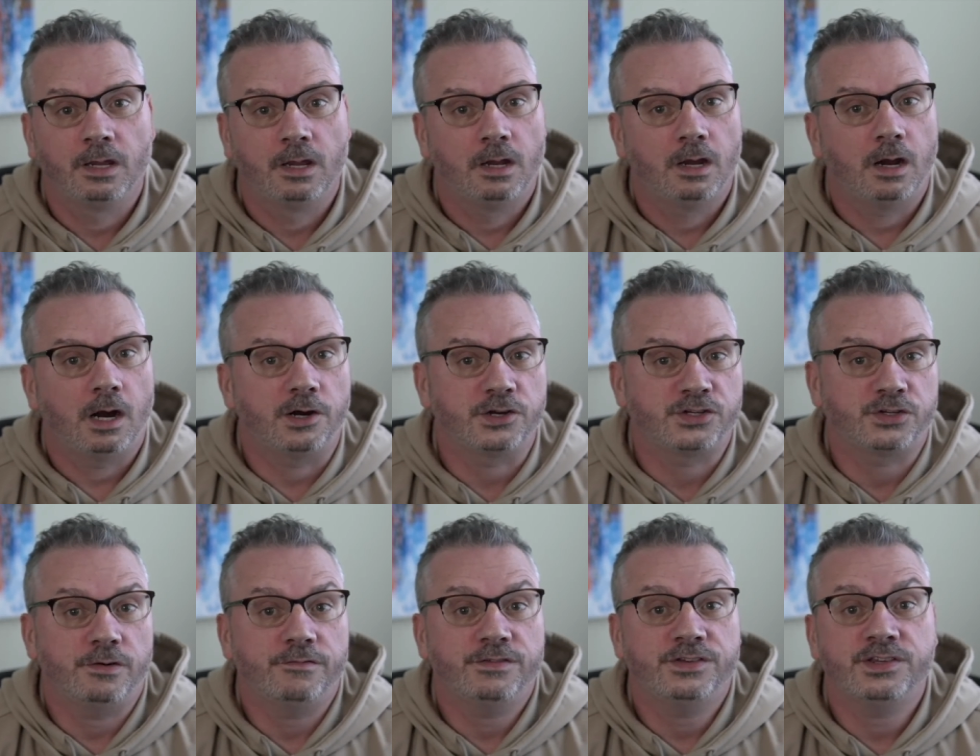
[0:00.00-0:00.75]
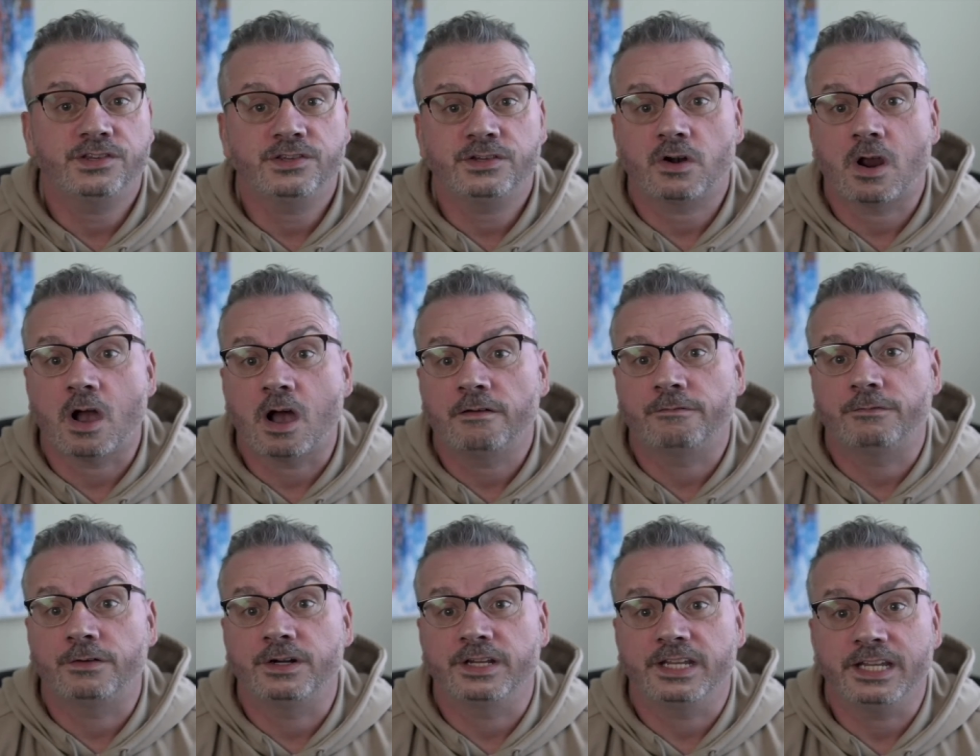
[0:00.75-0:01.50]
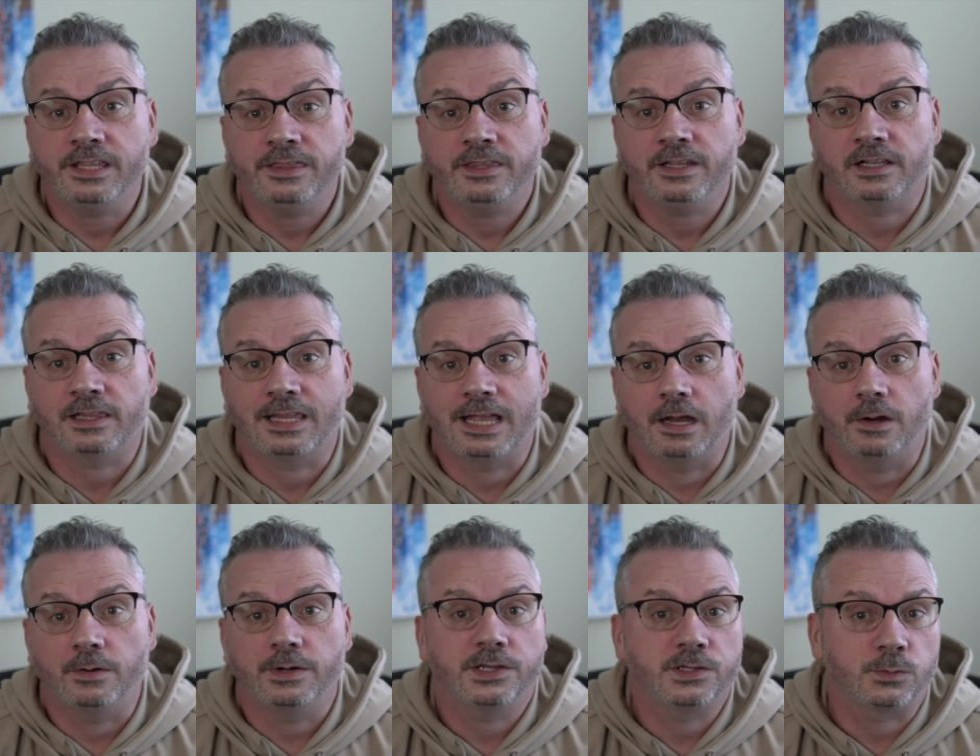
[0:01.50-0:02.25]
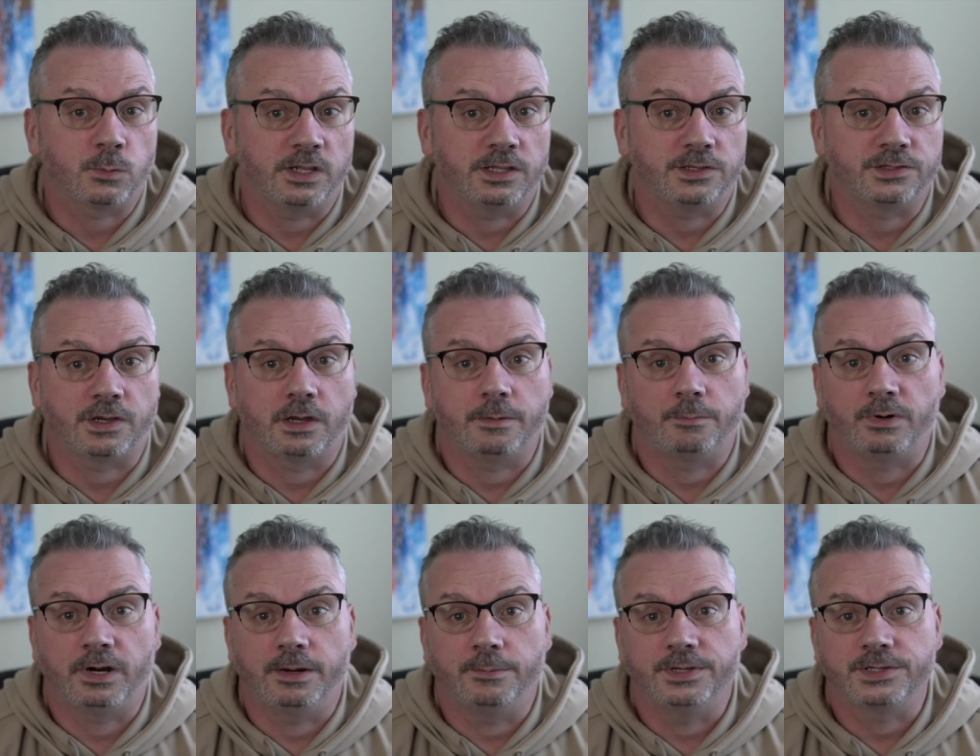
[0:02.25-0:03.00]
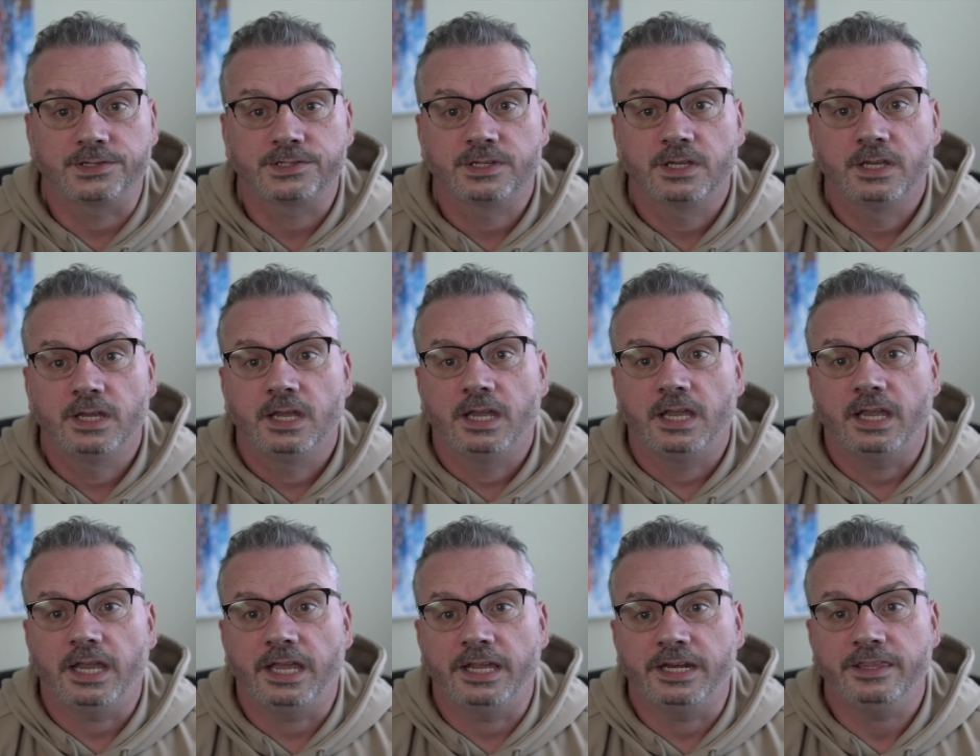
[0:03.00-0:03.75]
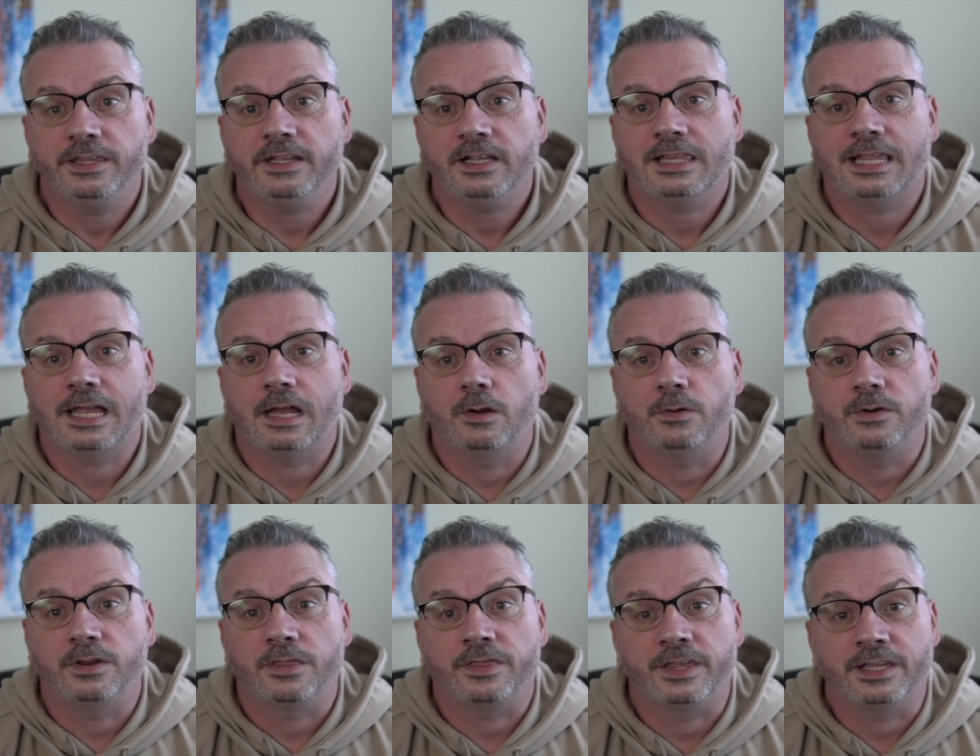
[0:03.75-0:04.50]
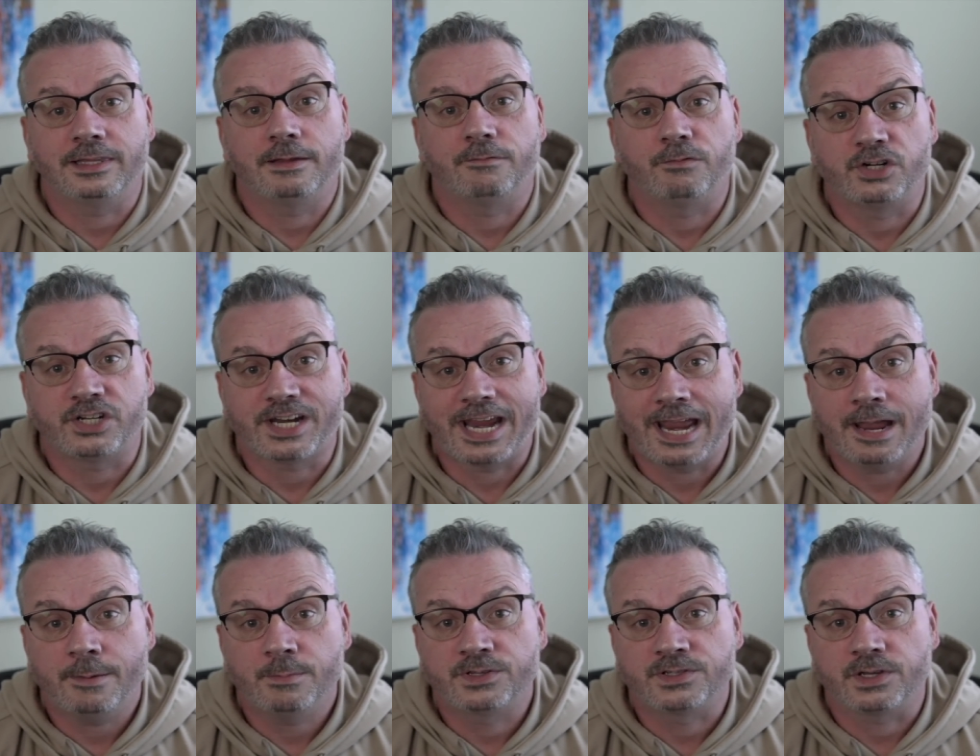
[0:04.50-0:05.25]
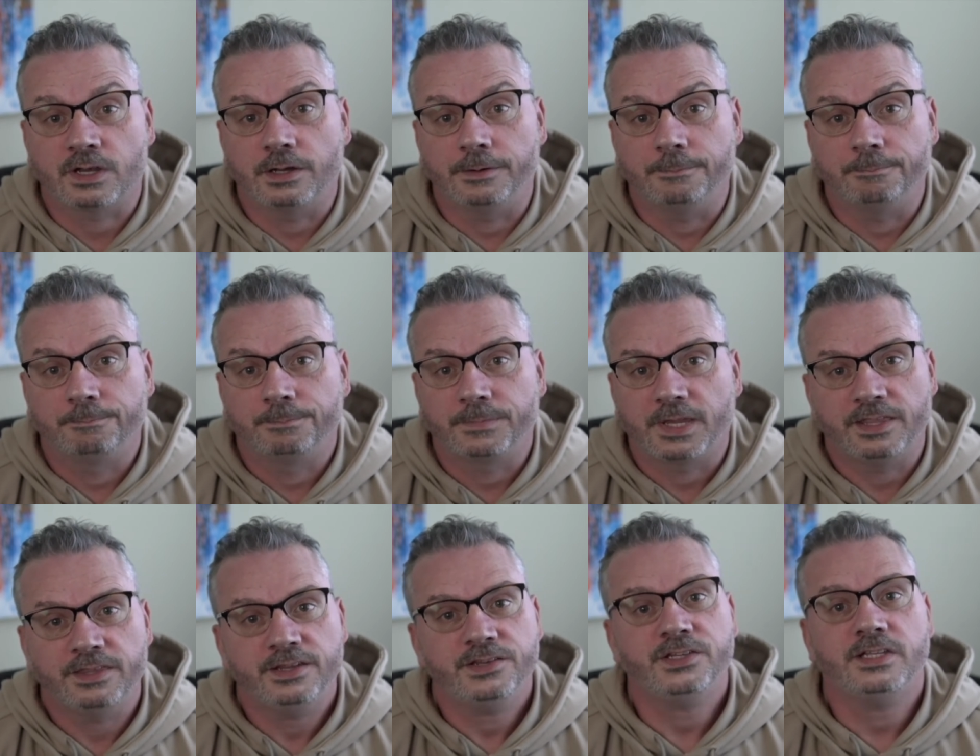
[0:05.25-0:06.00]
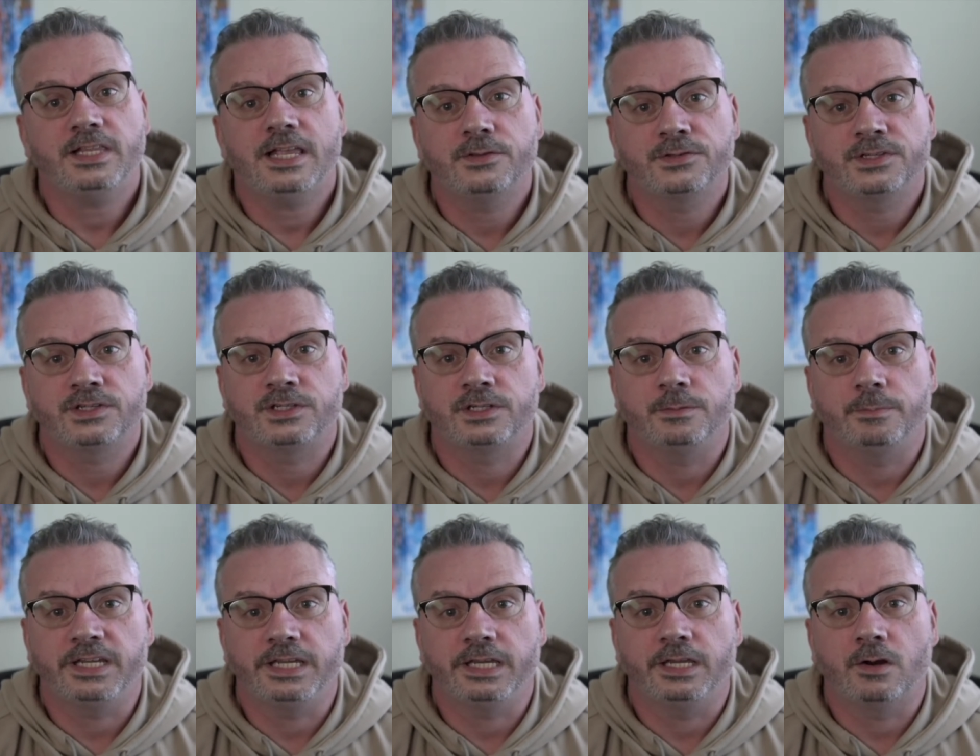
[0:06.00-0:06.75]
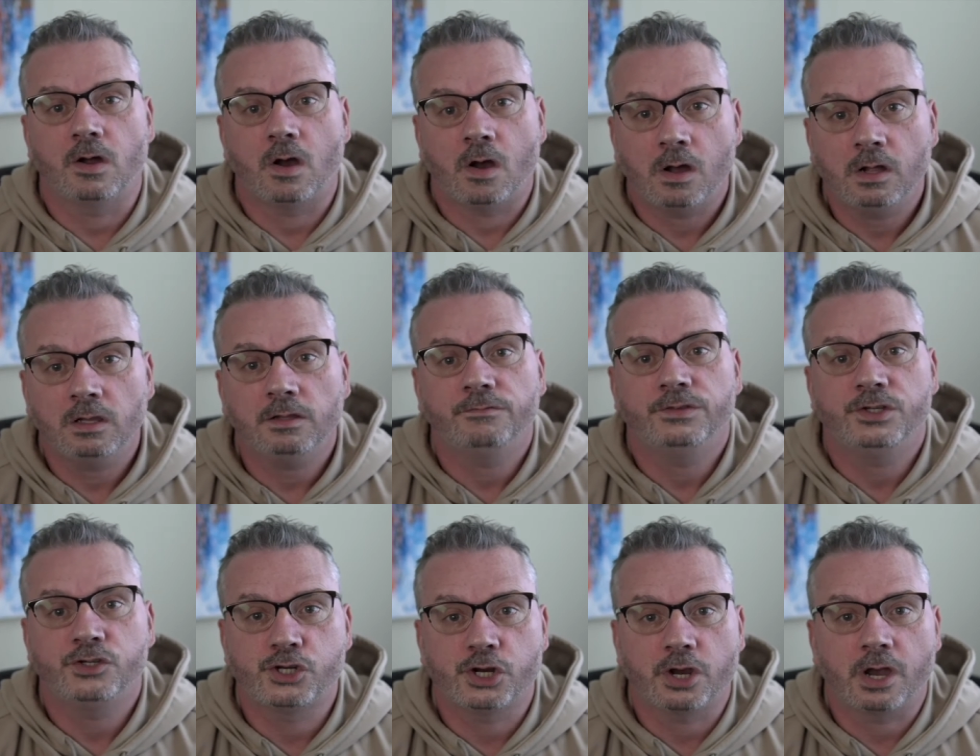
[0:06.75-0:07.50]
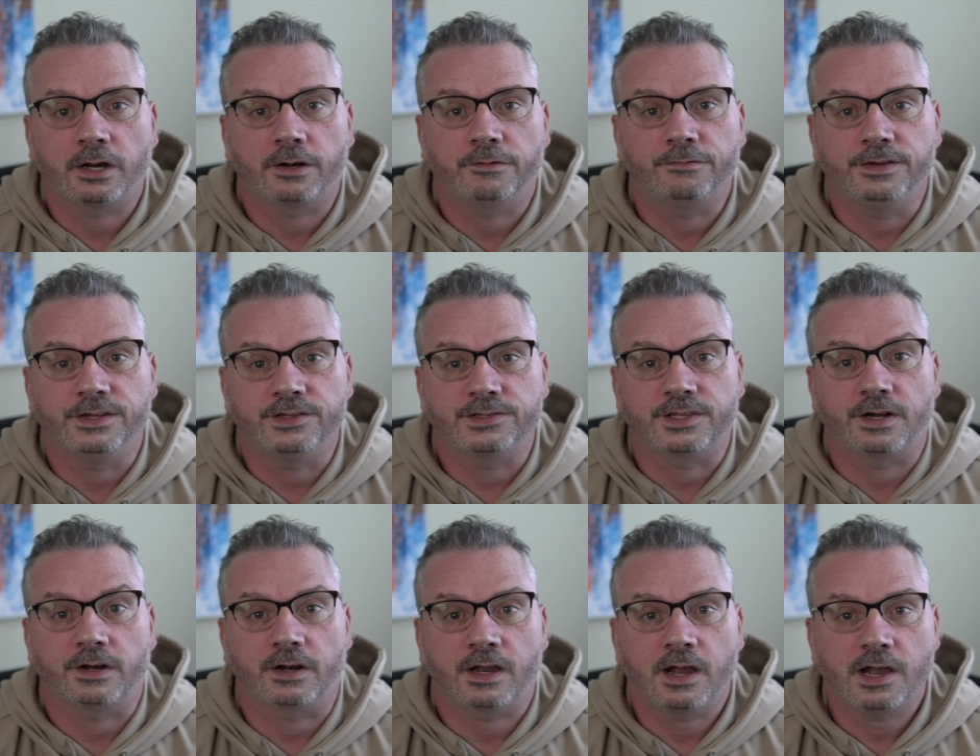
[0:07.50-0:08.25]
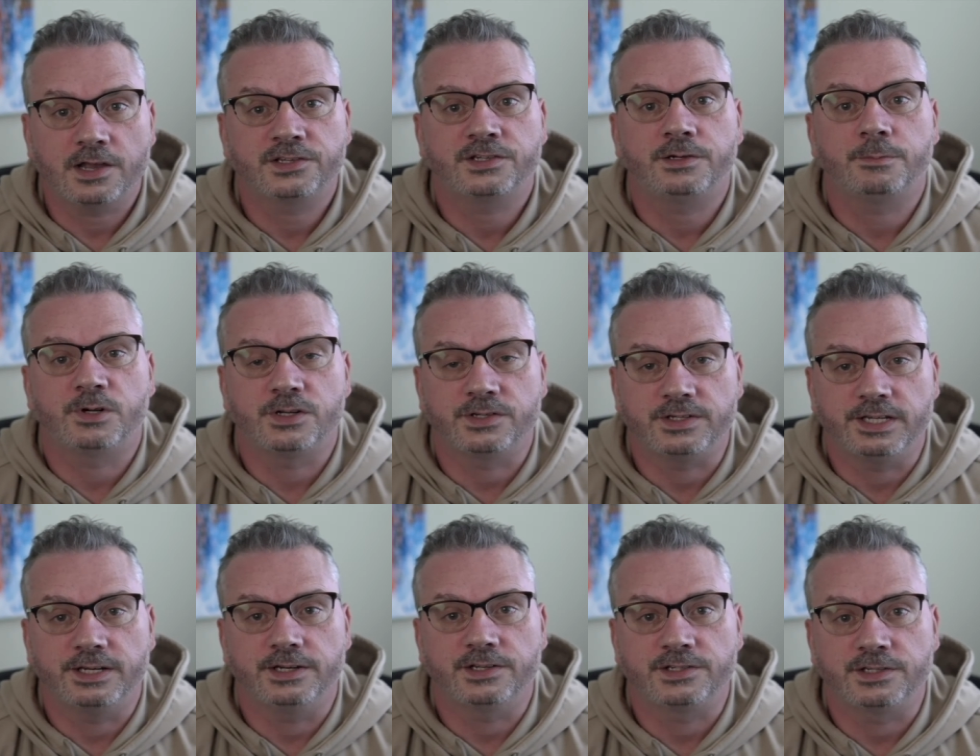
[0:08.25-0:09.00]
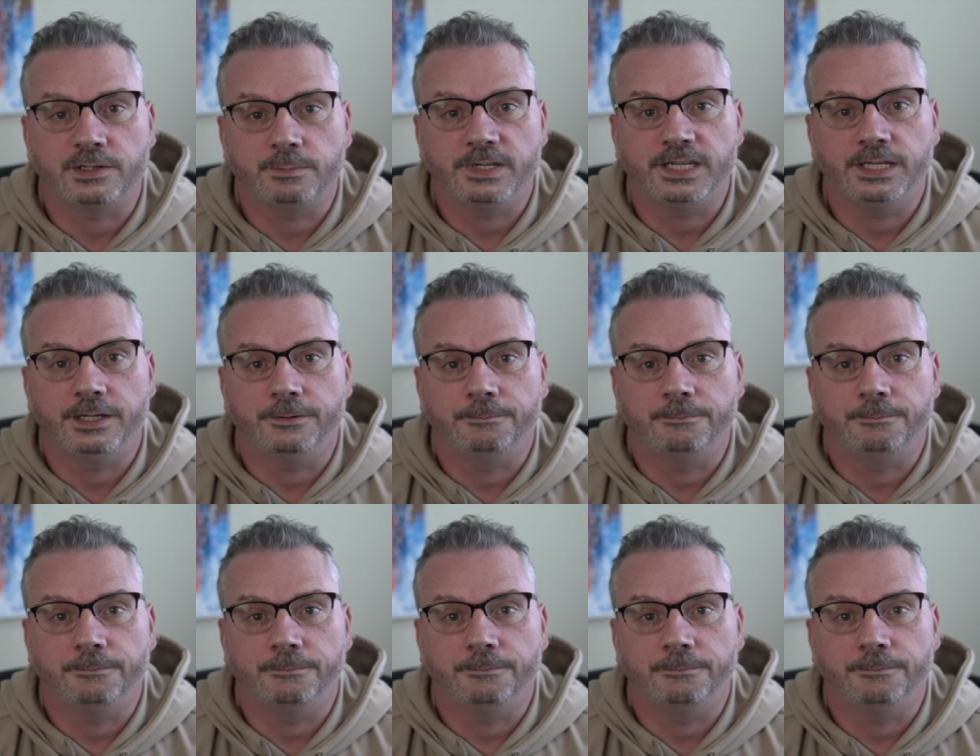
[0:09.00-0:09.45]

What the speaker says: Our services are offered in the cloud as well as on-premise. And in the cloud, they leverage Amazon. And this allows us to be in all of the geographies that our customers need us to be in.